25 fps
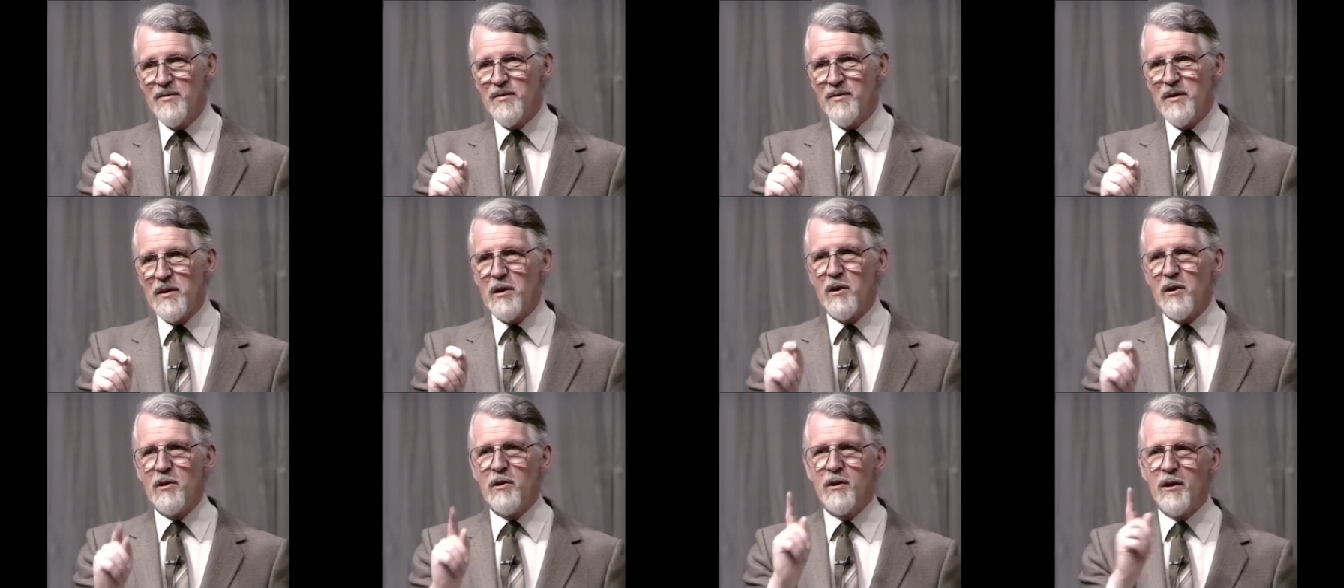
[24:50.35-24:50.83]

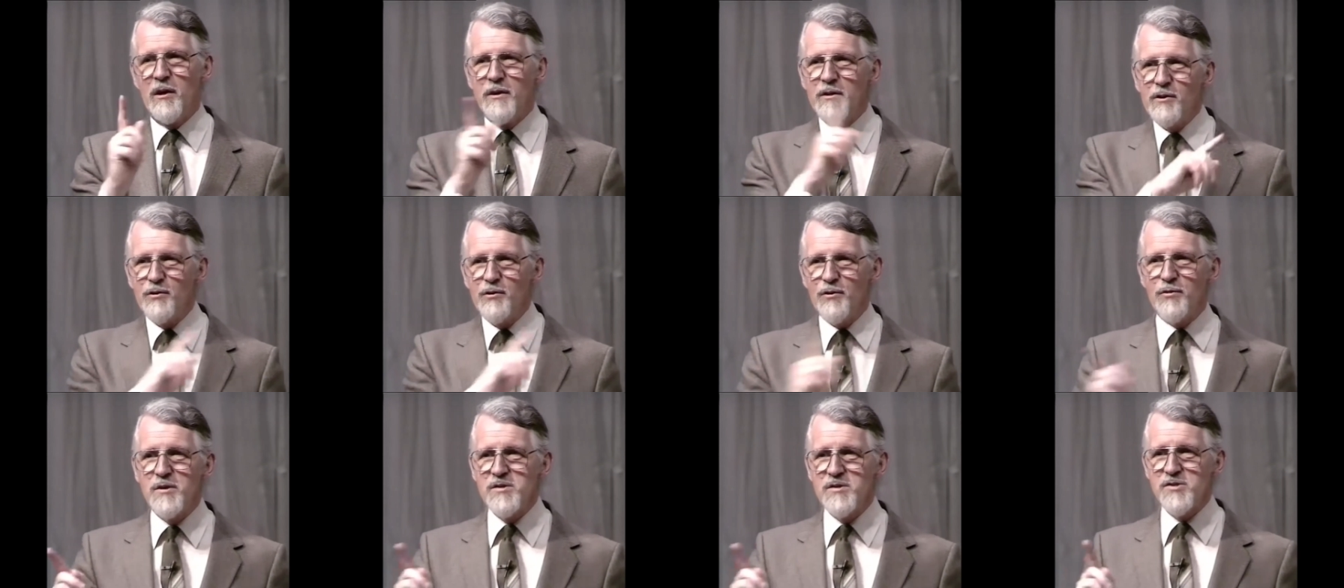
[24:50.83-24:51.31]
that a lot
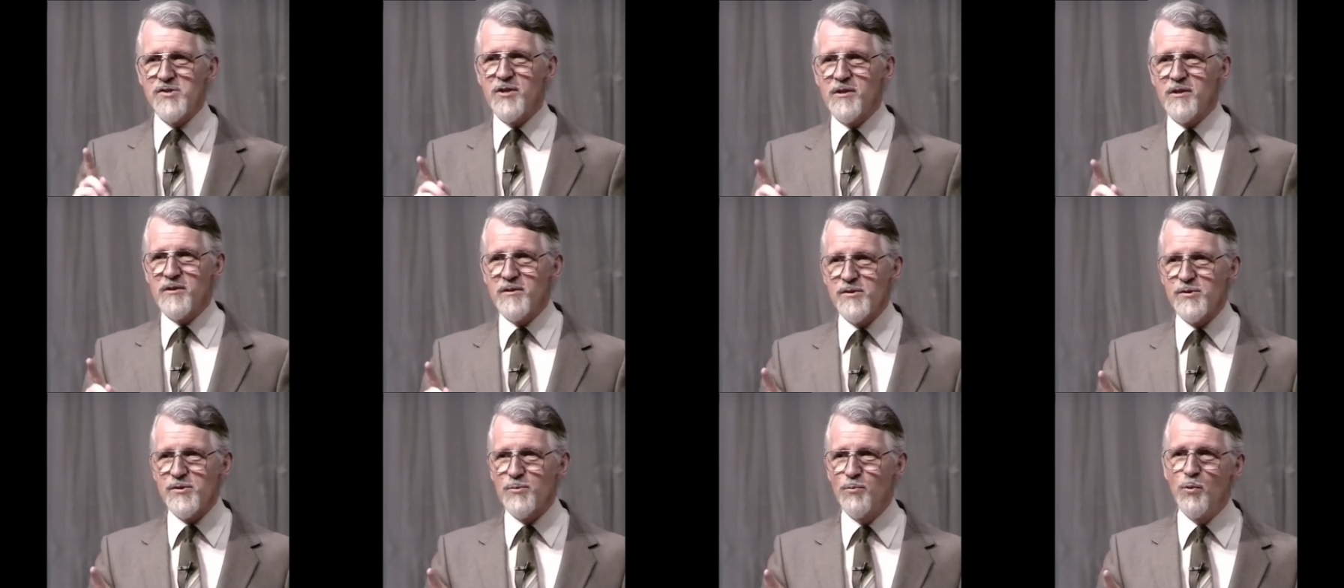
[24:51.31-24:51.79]
of
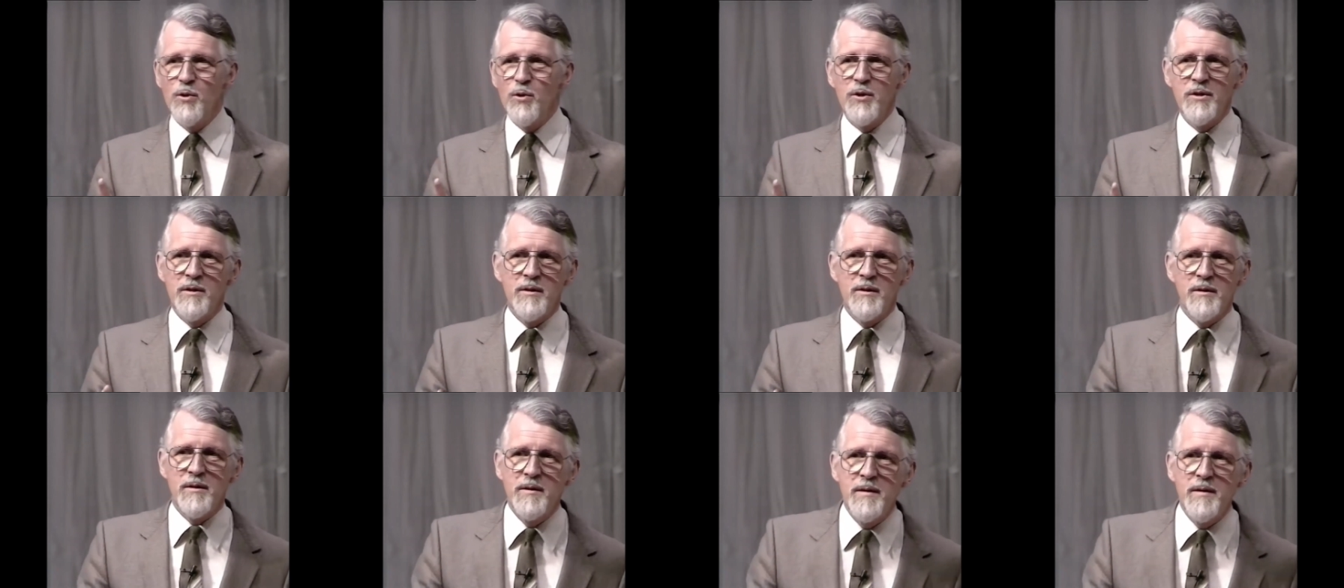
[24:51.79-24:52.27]
Christians
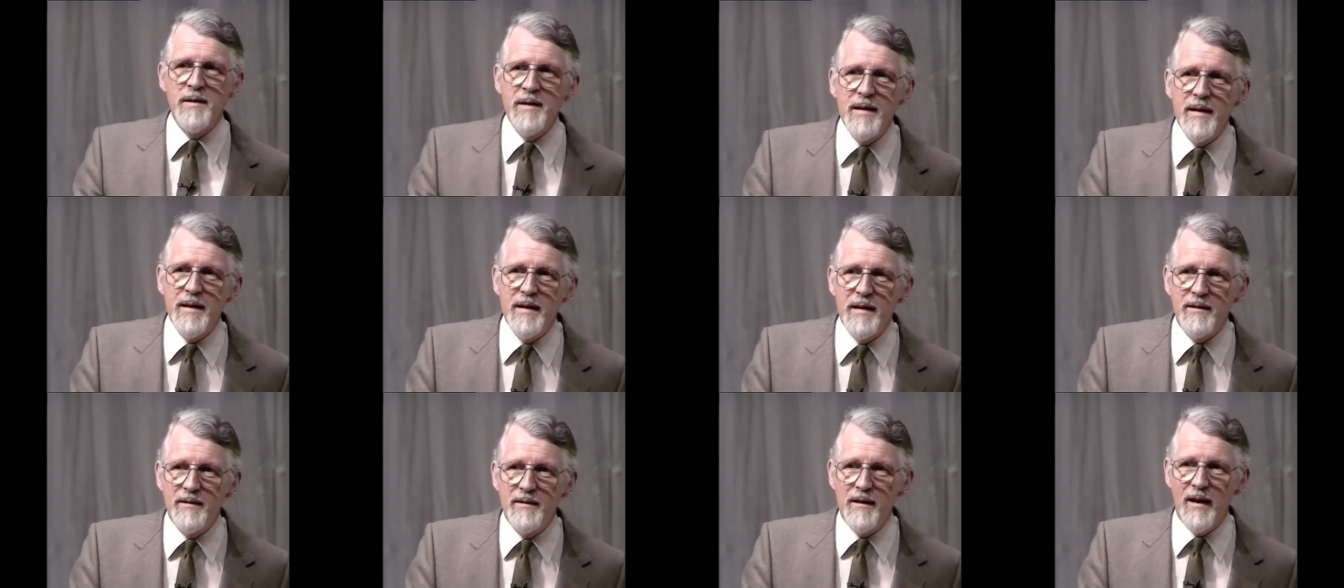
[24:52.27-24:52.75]
wouldn't
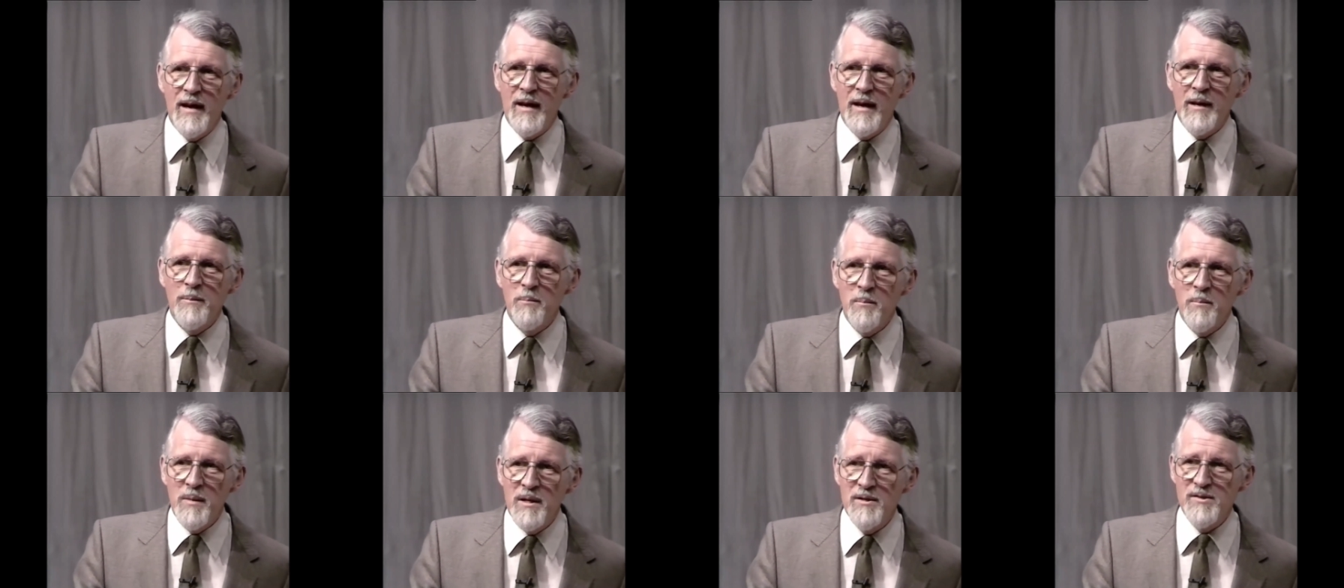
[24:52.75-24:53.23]
need
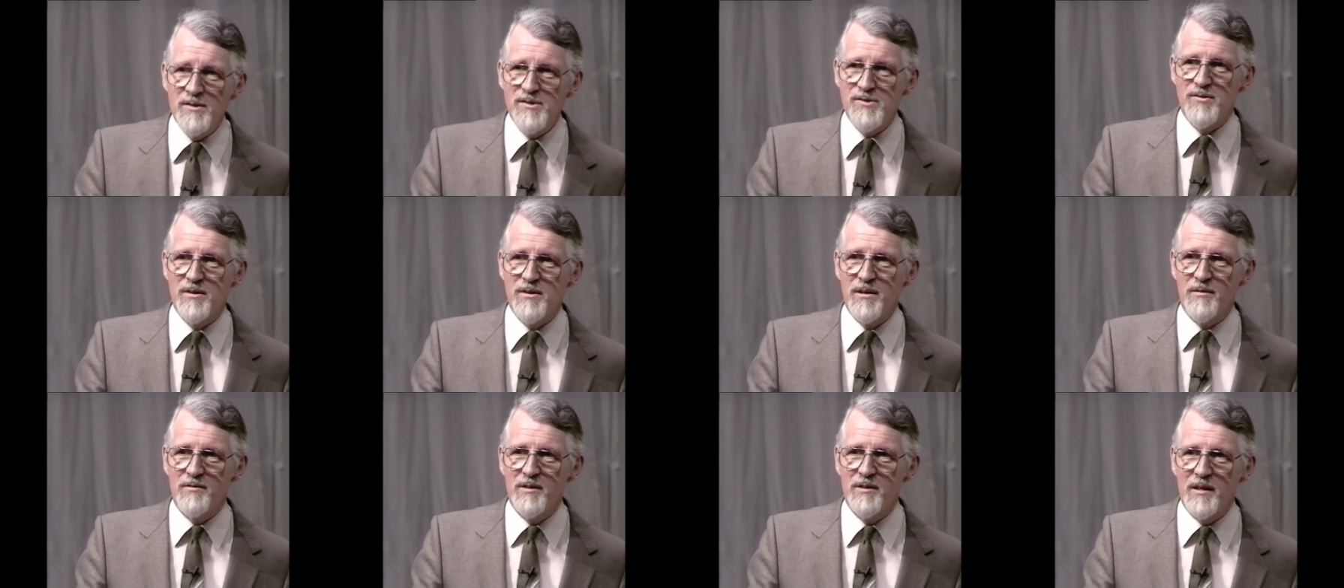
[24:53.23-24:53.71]
a
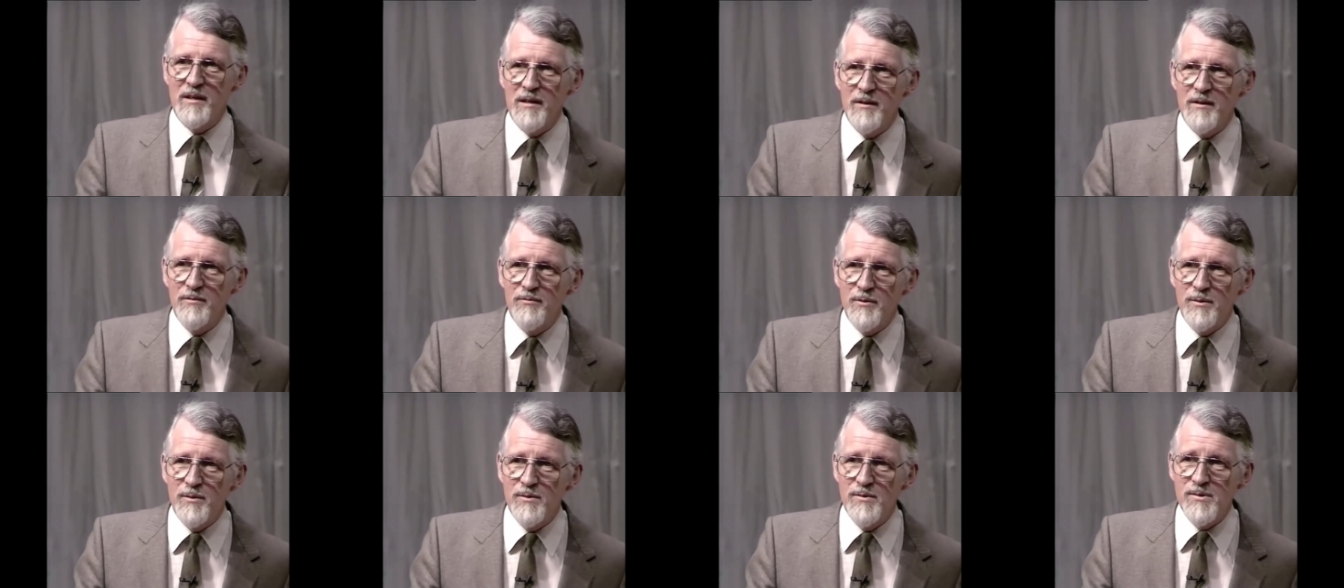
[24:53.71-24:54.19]
ministry of
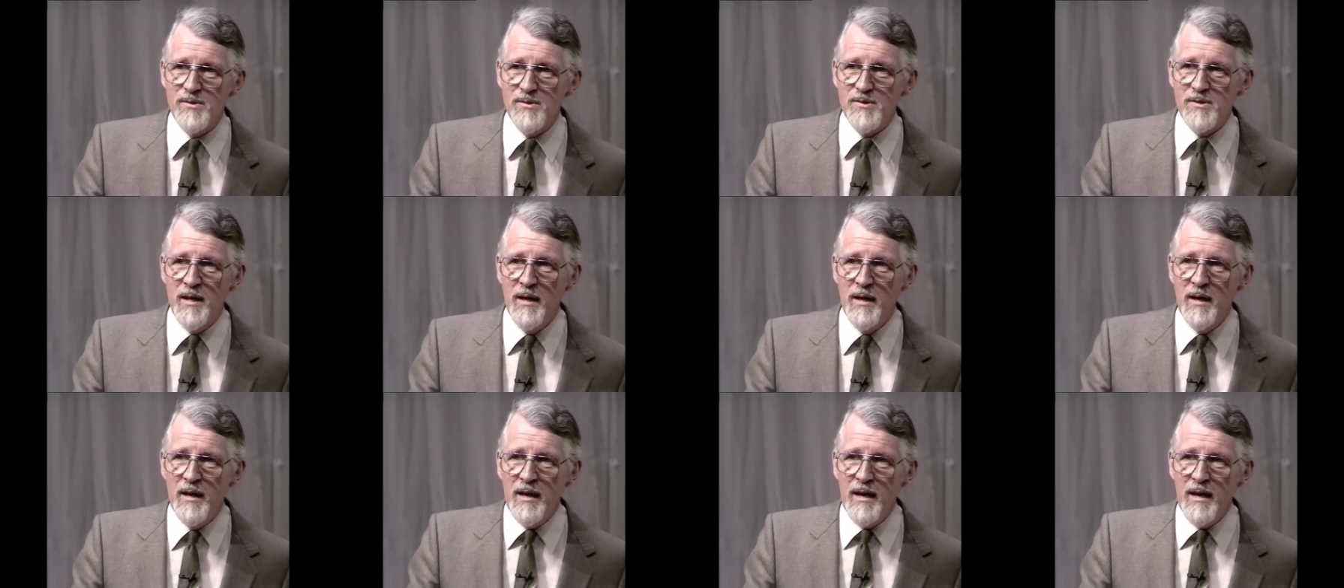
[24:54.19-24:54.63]
deliverance